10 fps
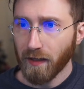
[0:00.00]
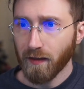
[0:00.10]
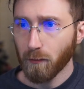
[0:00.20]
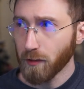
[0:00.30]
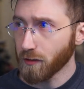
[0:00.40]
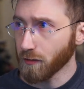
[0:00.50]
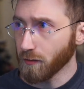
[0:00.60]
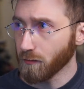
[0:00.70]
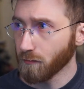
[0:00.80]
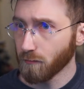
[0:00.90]
I think we
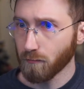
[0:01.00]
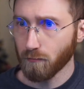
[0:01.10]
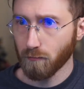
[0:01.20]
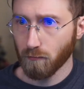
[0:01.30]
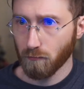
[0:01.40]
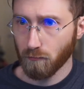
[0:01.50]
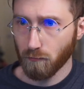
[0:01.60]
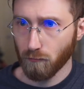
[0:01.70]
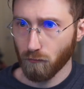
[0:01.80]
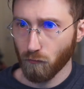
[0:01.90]
should...
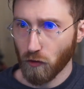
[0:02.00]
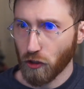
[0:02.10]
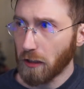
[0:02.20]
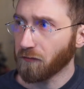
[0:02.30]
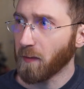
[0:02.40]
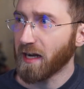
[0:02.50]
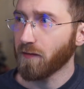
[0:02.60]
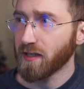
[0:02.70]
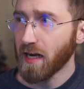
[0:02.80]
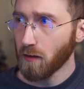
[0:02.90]
The sheriff might
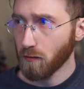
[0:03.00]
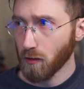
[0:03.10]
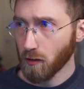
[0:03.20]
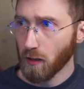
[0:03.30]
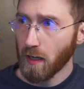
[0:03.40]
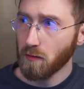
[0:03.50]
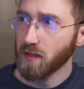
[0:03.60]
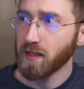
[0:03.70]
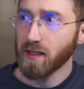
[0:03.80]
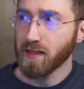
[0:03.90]
have a
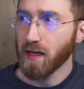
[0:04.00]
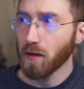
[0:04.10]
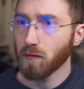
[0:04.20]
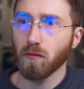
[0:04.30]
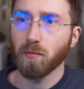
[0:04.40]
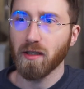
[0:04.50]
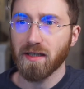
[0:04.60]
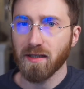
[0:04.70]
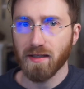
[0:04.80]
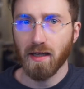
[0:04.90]
house in this town or a
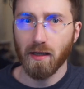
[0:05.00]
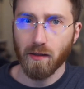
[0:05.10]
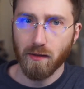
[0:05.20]
place to stay.